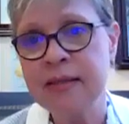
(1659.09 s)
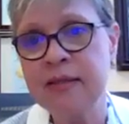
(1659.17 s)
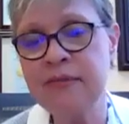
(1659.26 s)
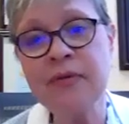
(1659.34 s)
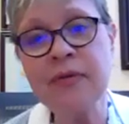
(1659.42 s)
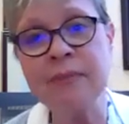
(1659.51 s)

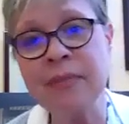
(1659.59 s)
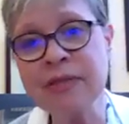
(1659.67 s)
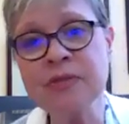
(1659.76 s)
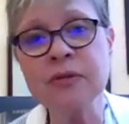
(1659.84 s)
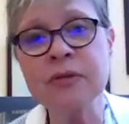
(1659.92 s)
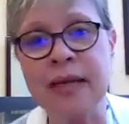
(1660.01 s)
We found that
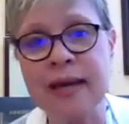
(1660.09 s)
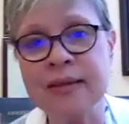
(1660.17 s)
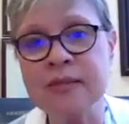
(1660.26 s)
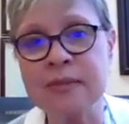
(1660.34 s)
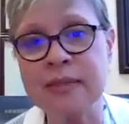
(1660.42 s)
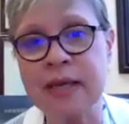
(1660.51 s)
mustard
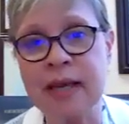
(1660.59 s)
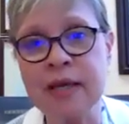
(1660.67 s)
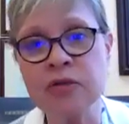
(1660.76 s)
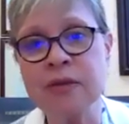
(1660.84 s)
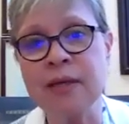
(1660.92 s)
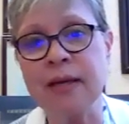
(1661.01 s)
gas was
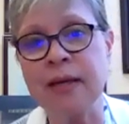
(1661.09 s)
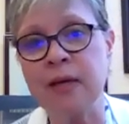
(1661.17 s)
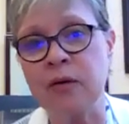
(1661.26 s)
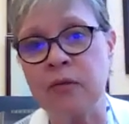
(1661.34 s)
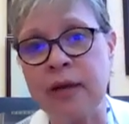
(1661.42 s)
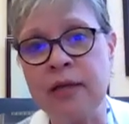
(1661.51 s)
actually a
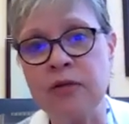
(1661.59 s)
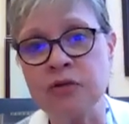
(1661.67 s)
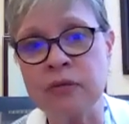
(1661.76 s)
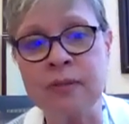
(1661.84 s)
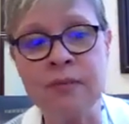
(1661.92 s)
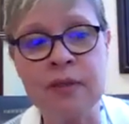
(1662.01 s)
great
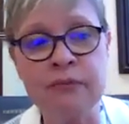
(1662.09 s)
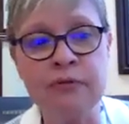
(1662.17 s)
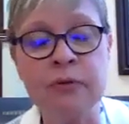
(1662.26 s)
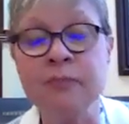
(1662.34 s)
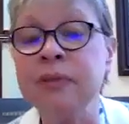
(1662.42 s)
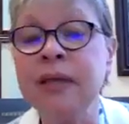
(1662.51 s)
treatment
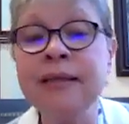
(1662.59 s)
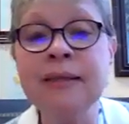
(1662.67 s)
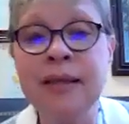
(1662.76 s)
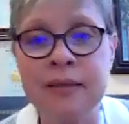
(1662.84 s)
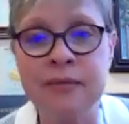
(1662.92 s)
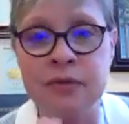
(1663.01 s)
for blood
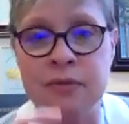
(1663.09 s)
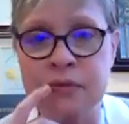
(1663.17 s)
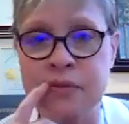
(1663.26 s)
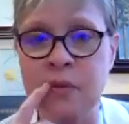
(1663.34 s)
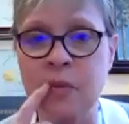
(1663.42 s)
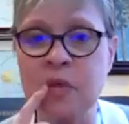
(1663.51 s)

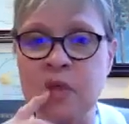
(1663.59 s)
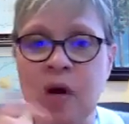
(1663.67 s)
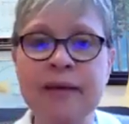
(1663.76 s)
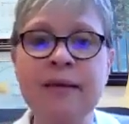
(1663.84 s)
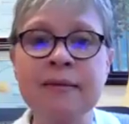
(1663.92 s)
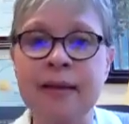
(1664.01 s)
cancers. So we're
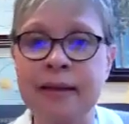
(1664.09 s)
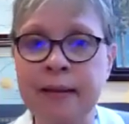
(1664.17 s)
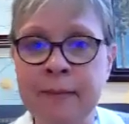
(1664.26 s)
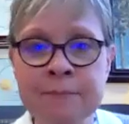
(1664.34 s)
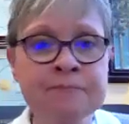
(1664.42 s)
talking like